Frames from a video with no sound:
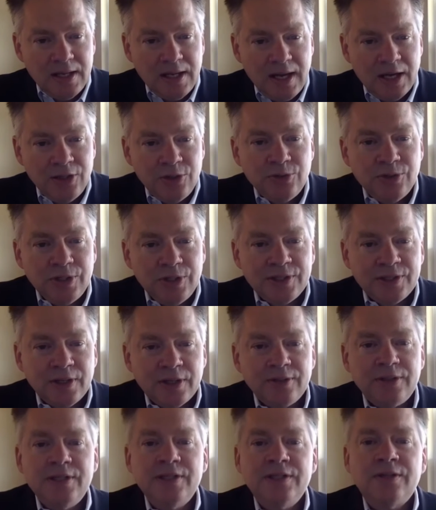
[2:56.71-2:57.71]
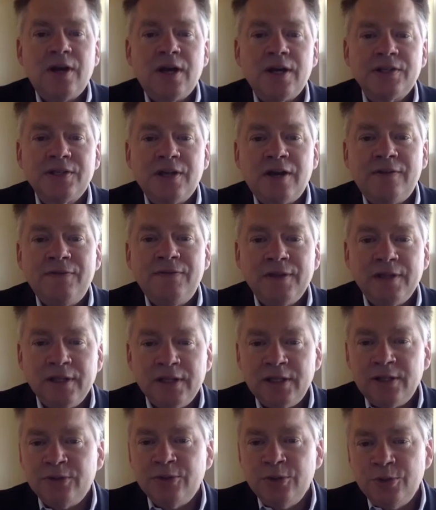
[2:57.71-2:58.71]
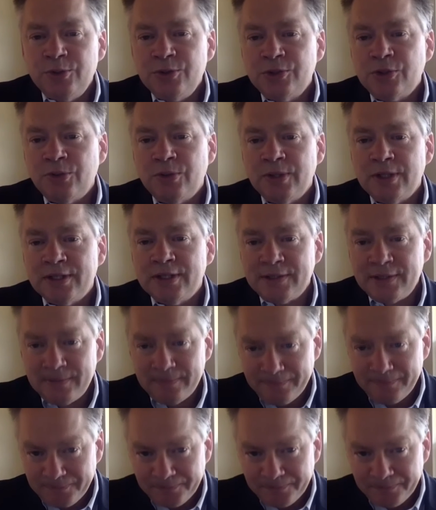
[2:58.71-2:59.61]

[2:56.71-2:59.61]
I usually start these talks off with a little news quiz.